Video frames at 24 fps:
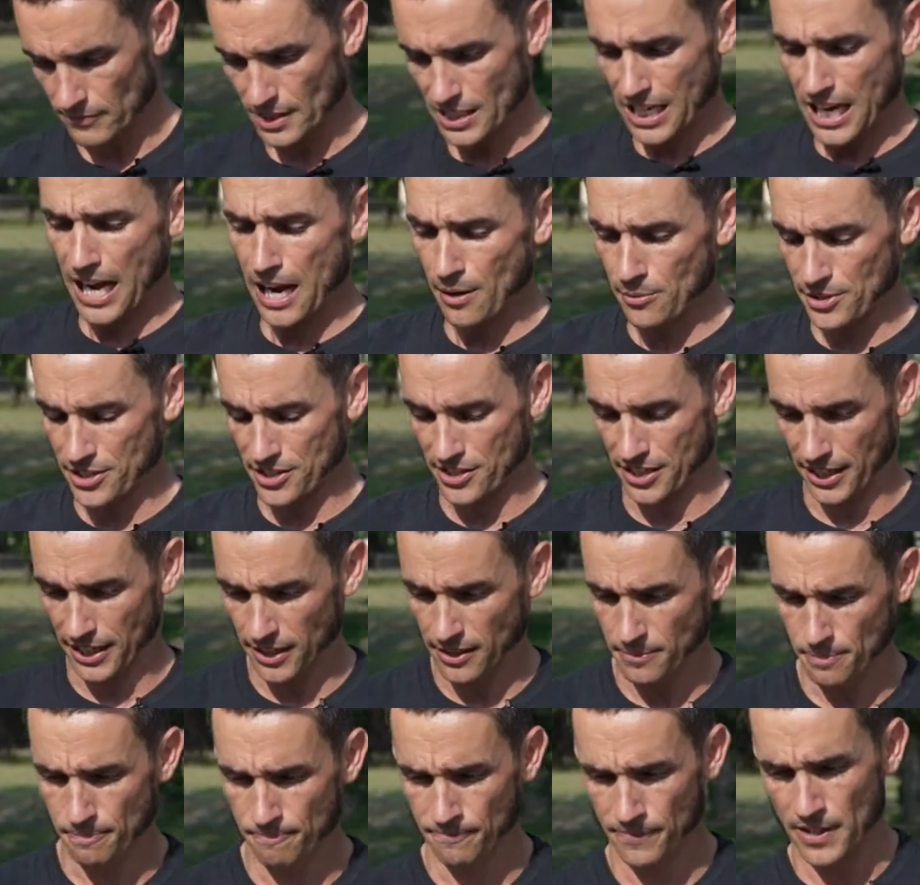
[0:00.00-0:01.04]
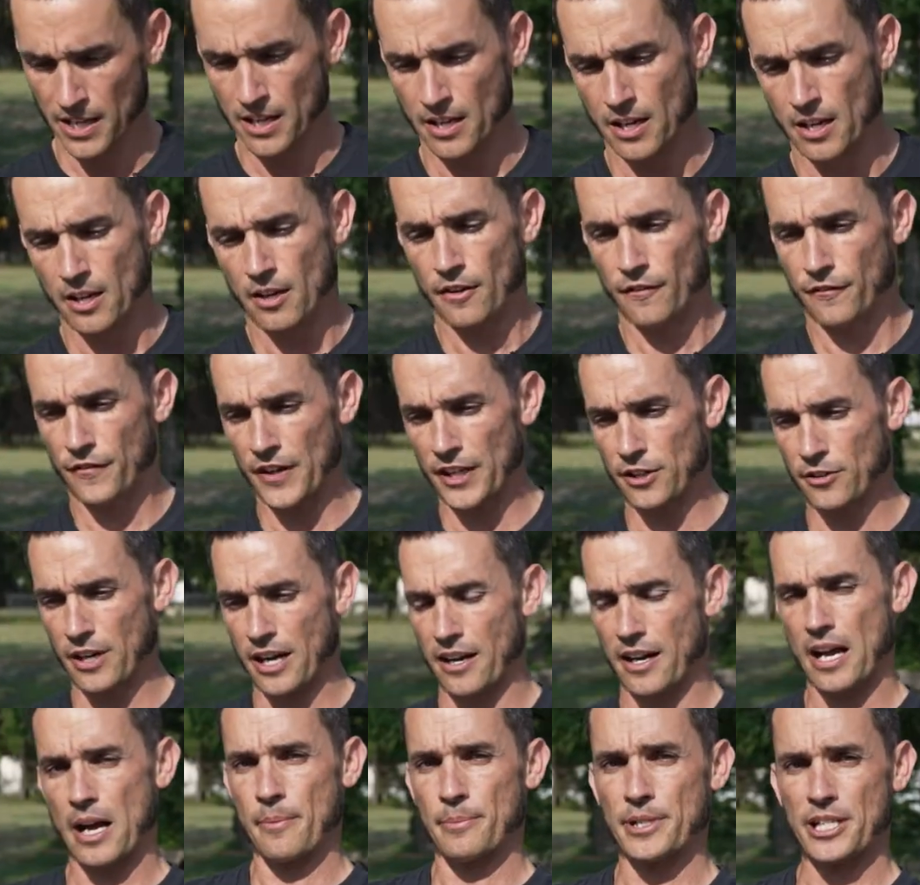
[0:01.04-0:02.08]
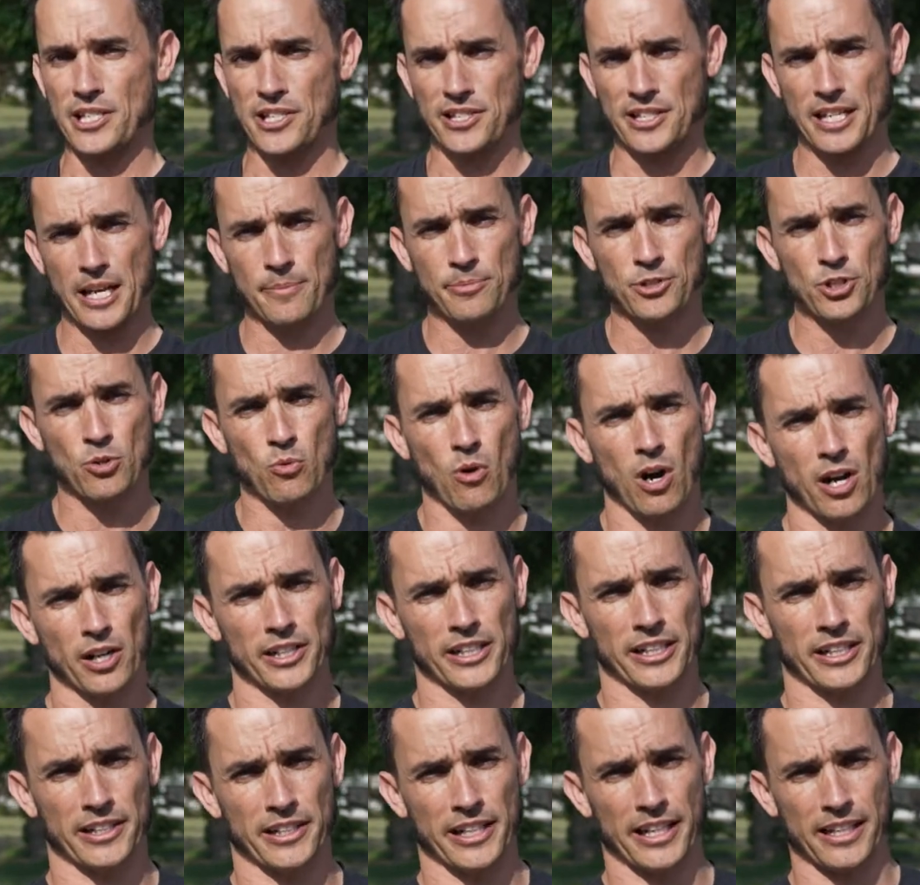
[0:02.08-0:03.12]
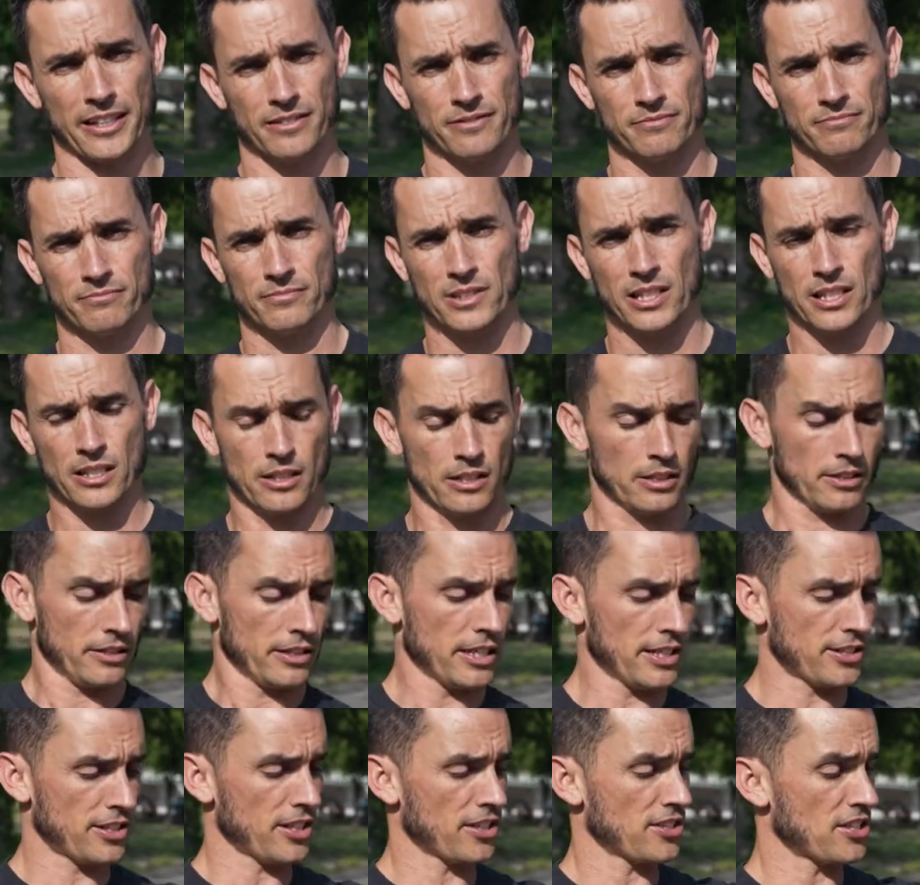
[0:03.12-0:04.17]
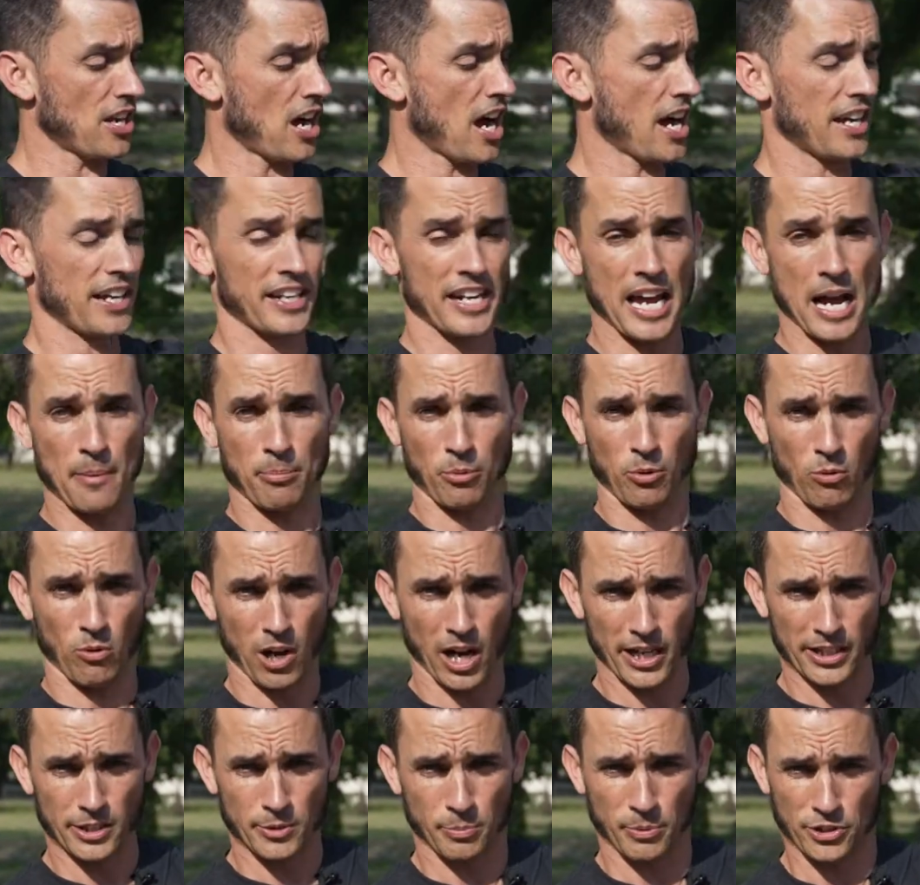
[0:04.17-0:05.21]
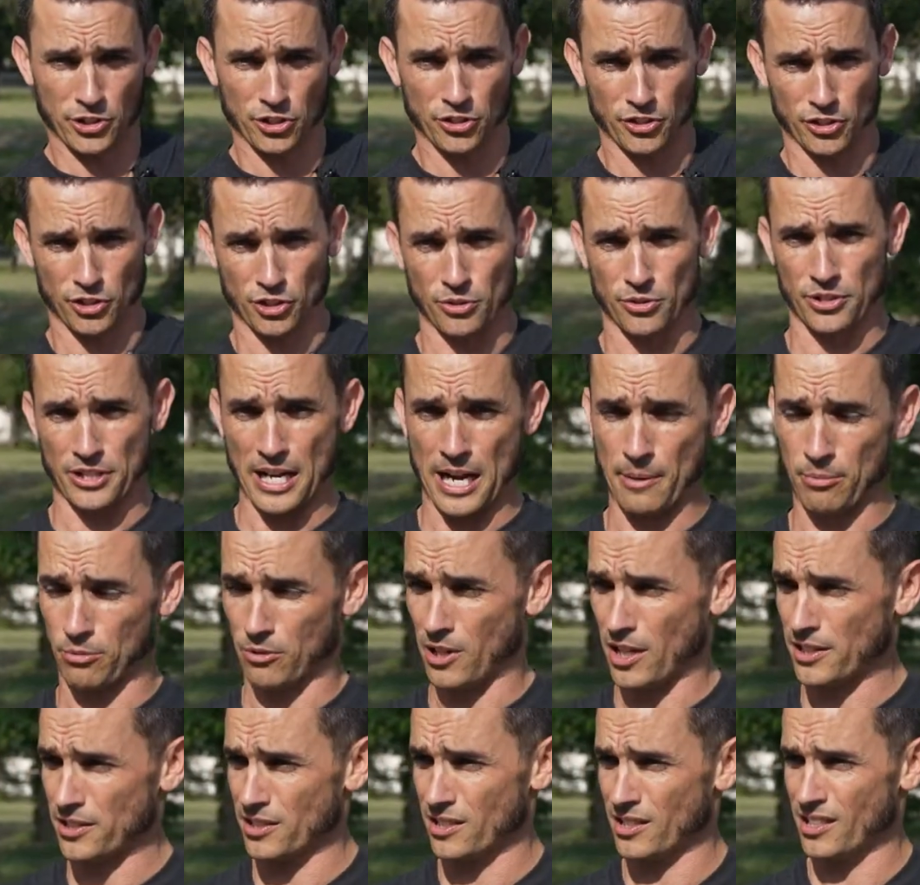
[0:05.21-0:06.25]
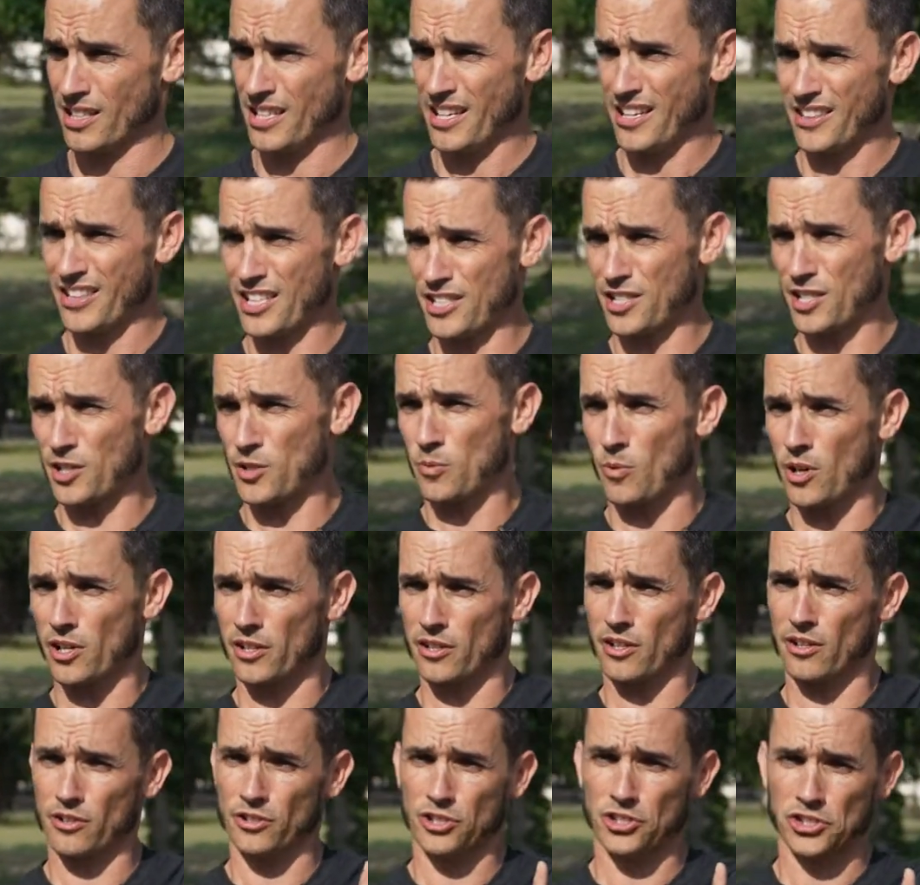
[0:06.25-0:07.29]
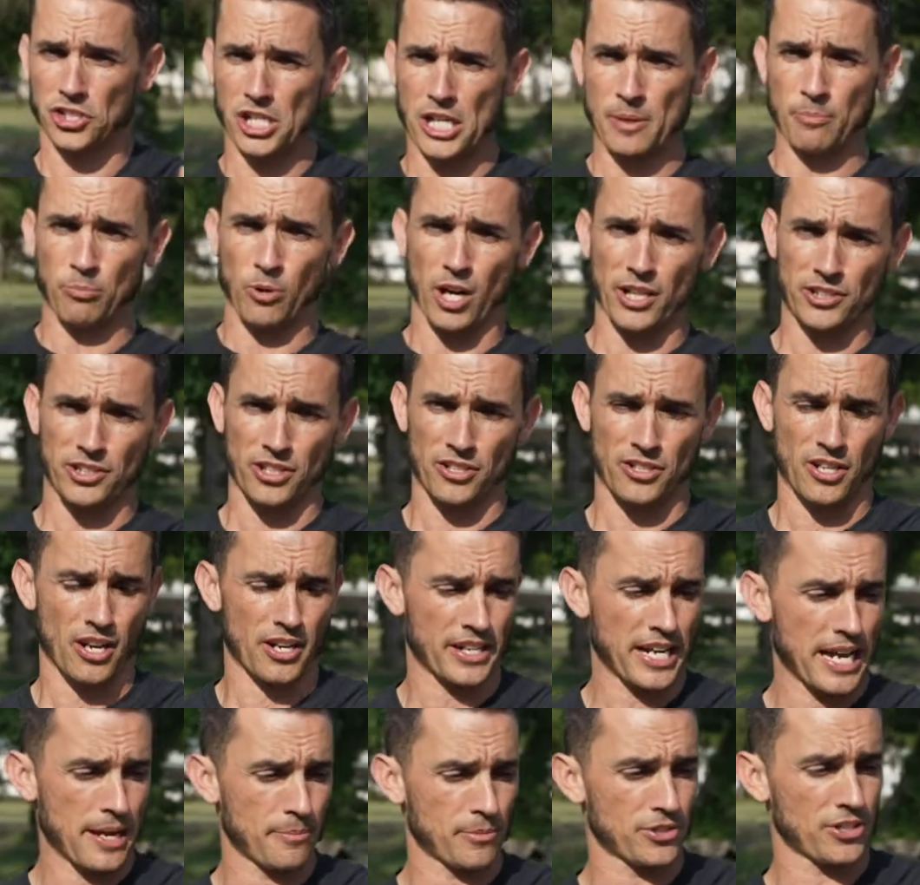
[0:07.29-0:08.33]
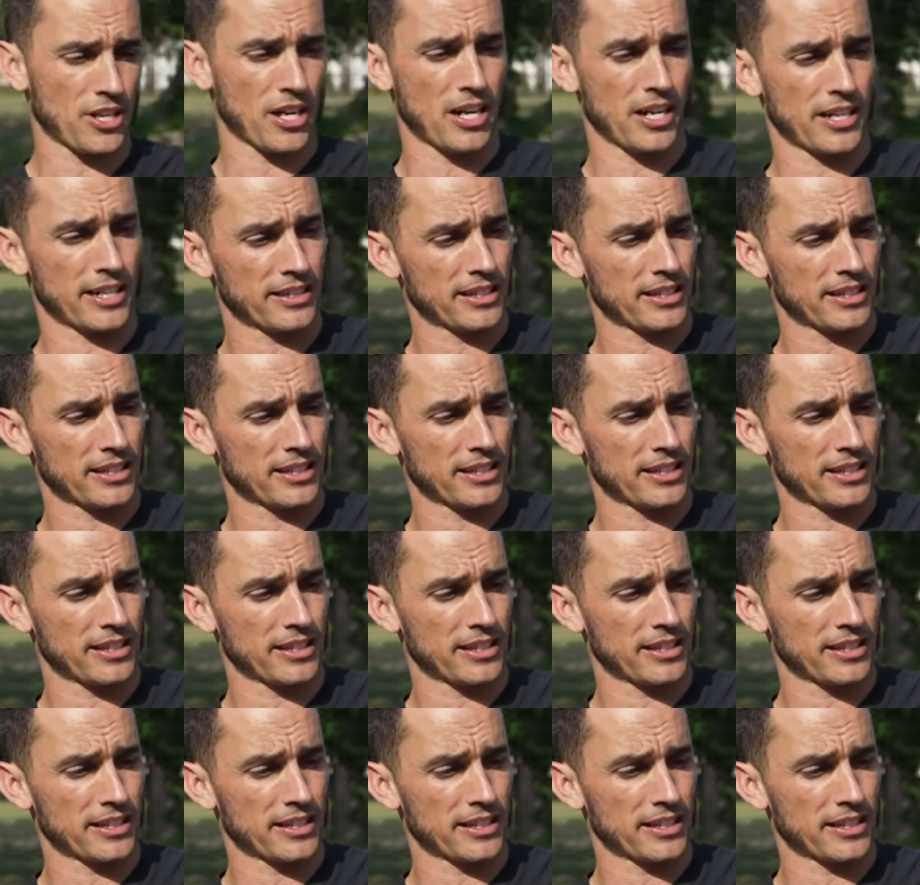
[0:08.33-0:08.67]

I would say figure out how many steps you walk in a day. This is not an Apple Watch, but you could use an Apple Watch. This is one of those cheap watches on Amazon.